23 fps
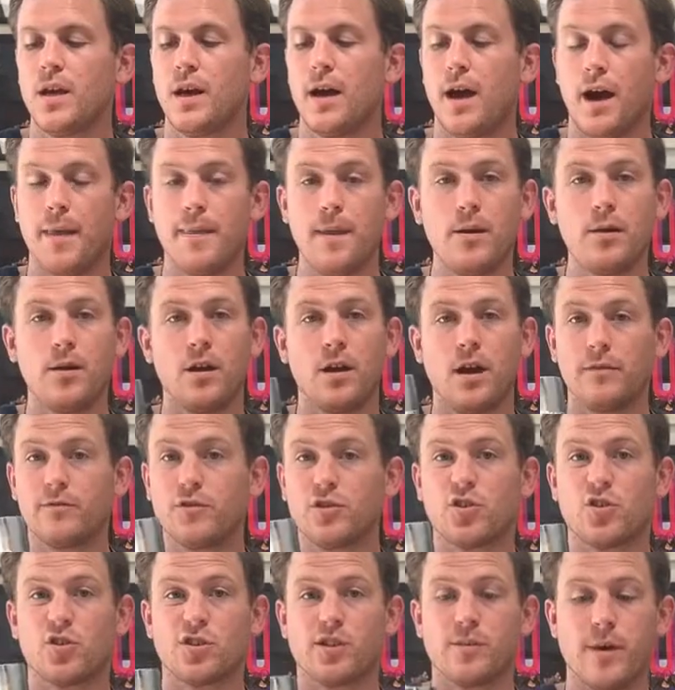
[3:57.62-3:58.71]
And then I've
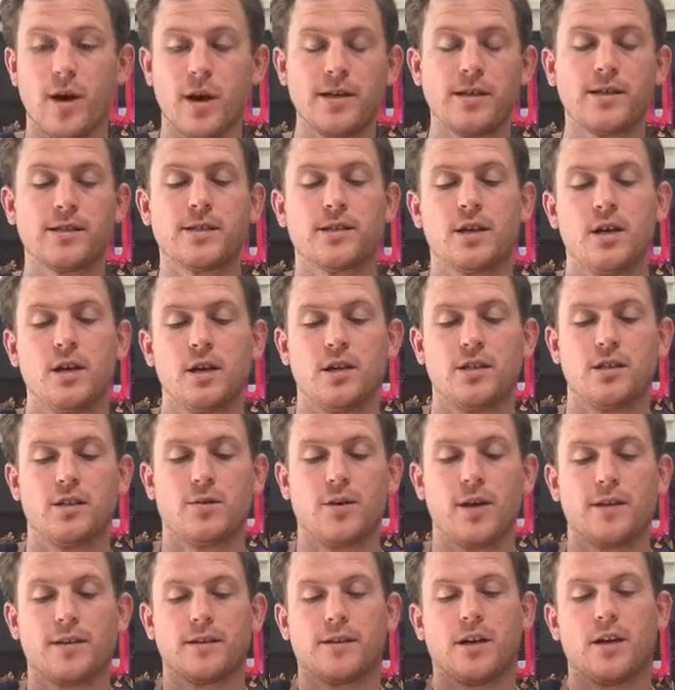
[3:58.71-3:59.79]
just got some ice, so
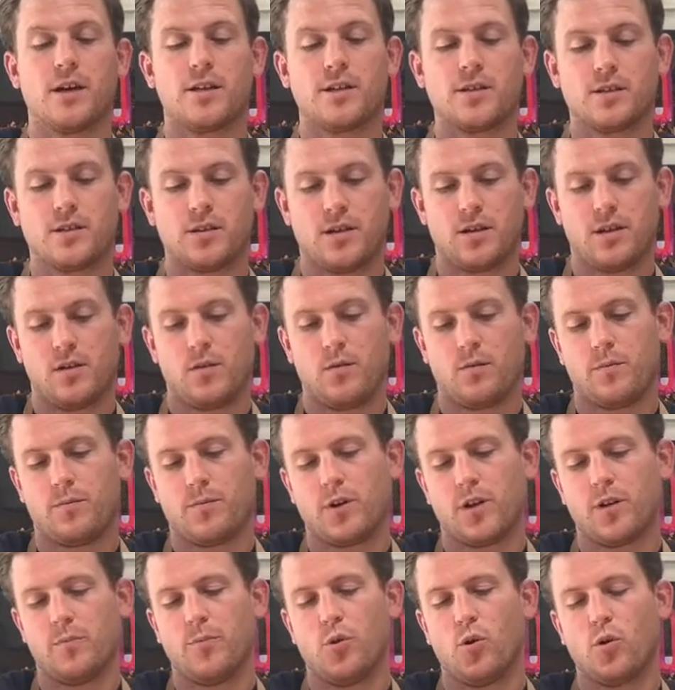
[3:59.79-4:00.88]
get this ice, I'm
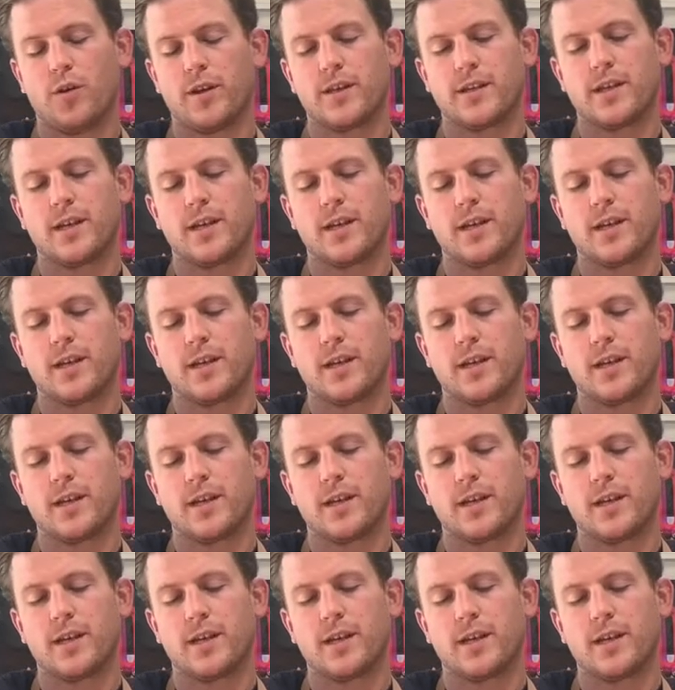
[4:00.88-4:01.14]
going to pour this